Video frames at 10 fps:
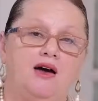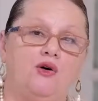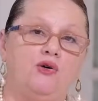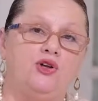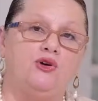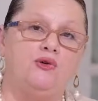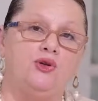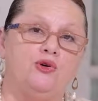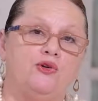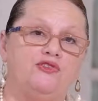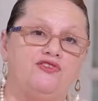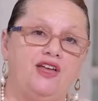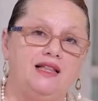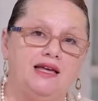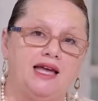or you're
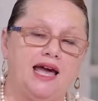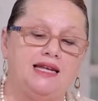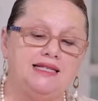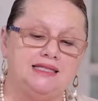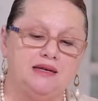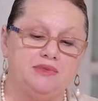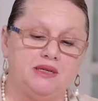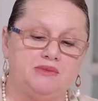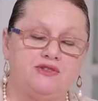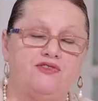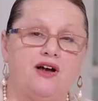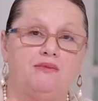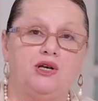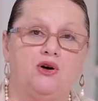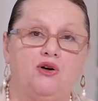feeling any symptoms from
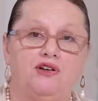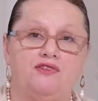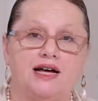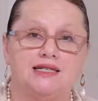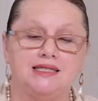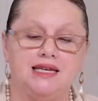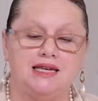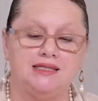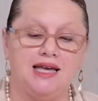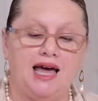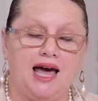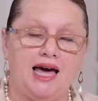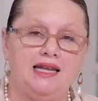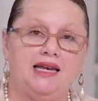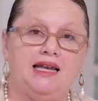the COVID vaccines,
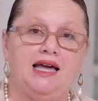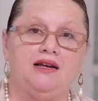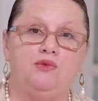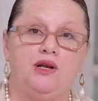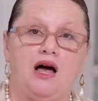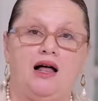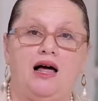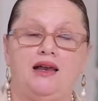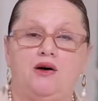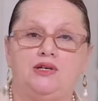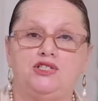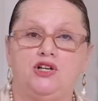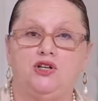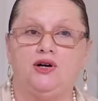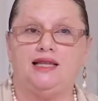and it later will allow us to
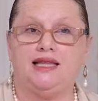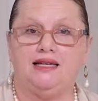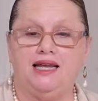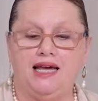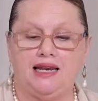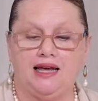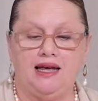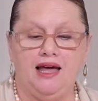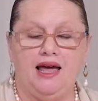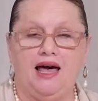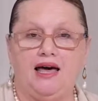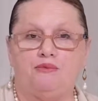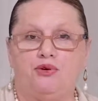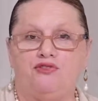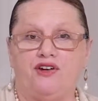look at that data and
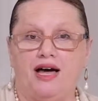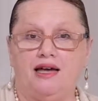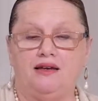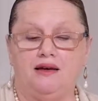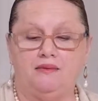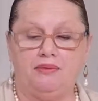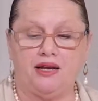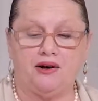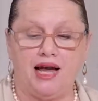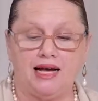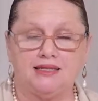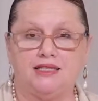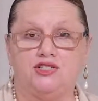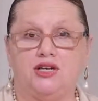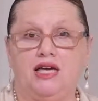provide better
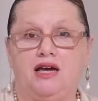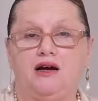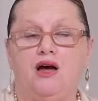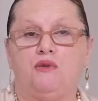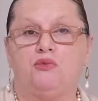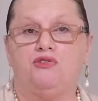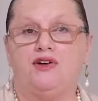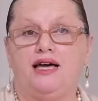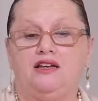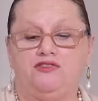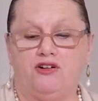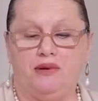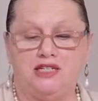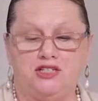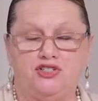access to care, provide
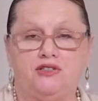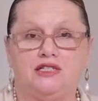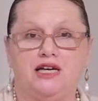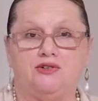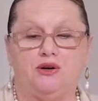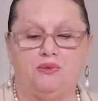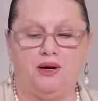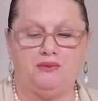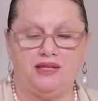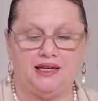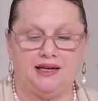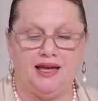information to the general public.